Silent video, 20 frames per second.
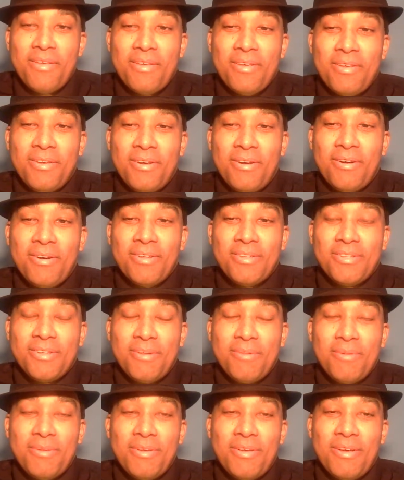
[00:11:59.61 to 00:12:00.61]
It's
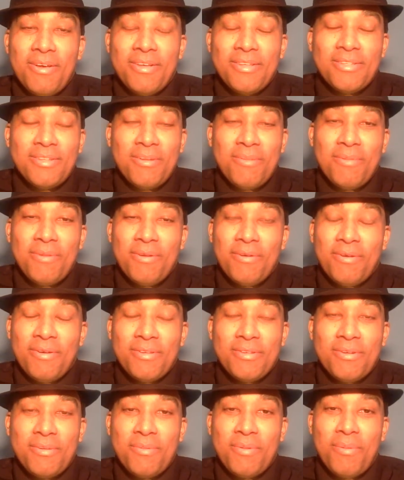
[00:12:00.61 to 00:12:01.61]
gonna be
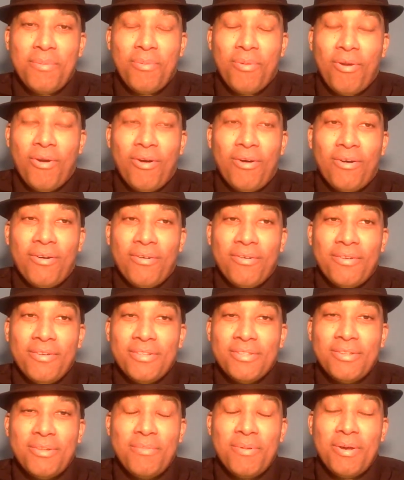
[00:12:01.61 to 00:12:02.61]
a brawl.
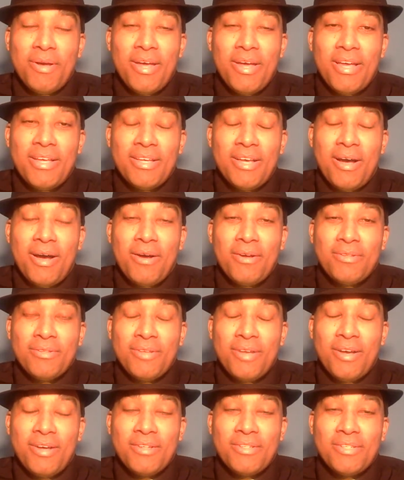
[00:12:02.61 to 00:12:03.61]
It's gonna be
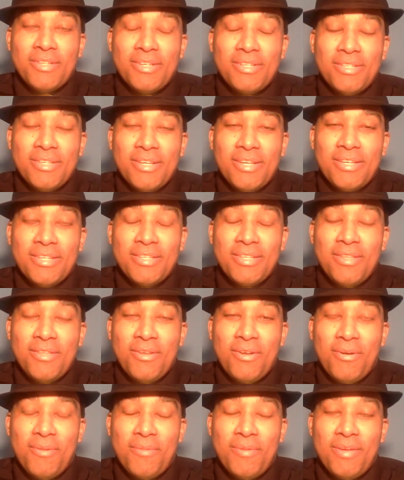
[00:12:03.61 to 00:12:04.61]
it's
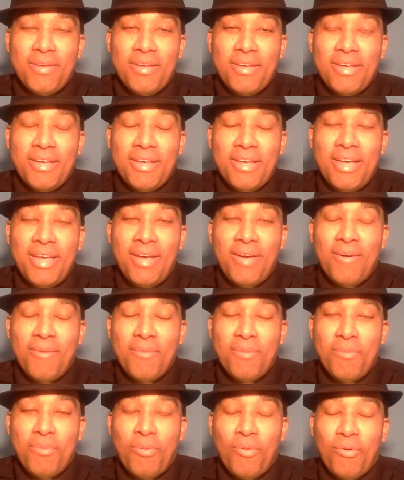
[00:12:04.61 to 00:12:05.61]
either gonna be he gonna
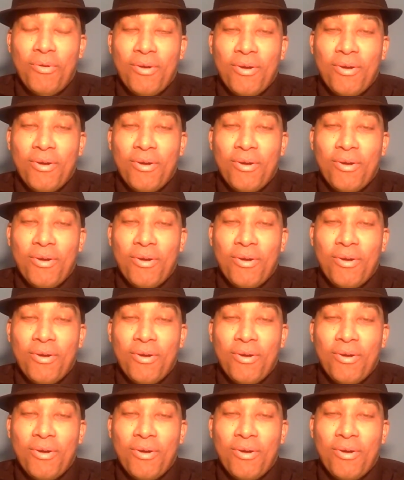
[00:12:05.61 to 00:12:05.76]
be pulling